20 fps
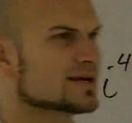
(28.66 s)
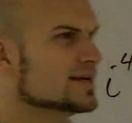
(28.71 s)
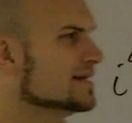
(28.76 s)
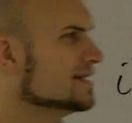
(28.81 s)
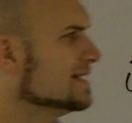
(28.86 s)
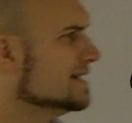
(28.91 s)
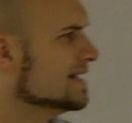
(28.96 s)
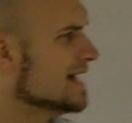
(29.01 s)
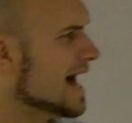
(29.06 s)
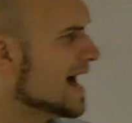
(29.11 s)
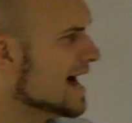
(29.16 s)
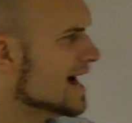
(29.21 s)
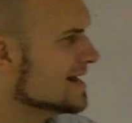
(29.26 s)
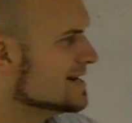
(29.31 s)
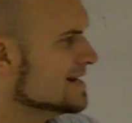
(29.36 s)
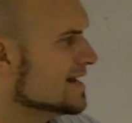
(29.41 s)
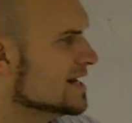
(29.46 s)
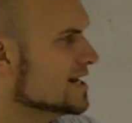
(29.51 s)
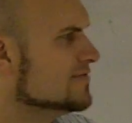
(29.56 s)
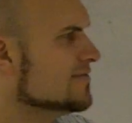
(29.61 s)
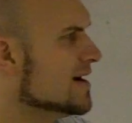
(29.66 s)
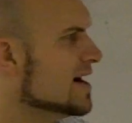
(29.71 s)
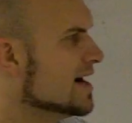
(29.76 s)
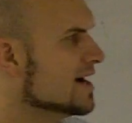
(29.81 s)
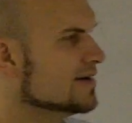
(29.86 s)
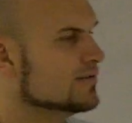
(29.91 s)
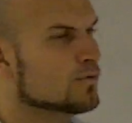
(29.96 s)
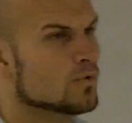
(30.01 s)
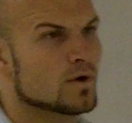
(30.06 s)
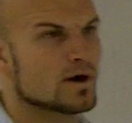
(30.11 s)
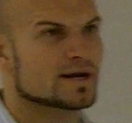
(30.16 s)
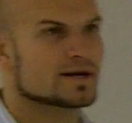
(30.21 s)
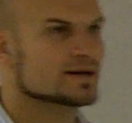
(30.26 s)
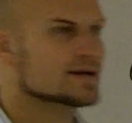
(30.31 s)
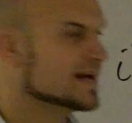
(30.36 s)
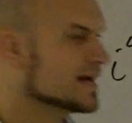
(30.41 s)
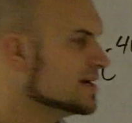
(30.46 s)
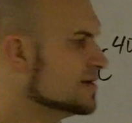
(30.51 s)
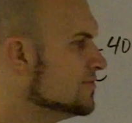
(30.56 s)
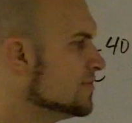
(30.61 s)
going to get i, negative i, 1, and
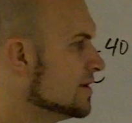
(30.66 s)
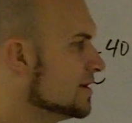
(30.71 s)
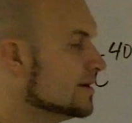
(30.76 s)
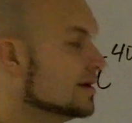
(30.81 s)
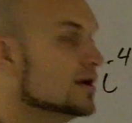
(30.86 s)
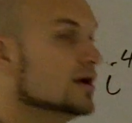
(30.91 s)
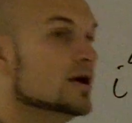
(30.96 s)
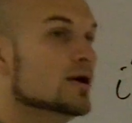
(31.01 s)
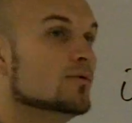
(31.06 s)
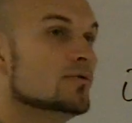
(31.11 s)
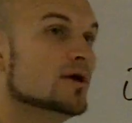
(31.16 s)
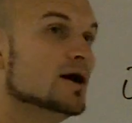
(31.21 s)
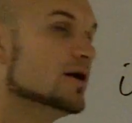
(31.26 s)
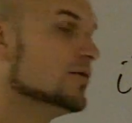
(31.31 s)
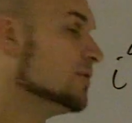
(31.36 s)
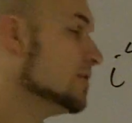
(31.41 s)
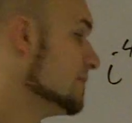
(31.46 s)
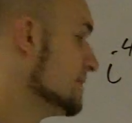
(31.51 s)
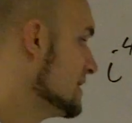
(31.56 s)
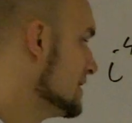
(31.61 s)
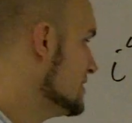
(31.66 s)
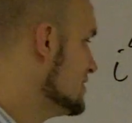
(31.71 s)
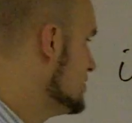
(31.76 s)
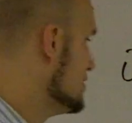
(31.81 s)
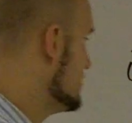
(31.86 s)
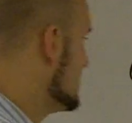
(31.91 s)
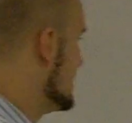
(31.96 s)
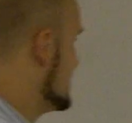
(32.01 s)
negative 1. Well, what we can do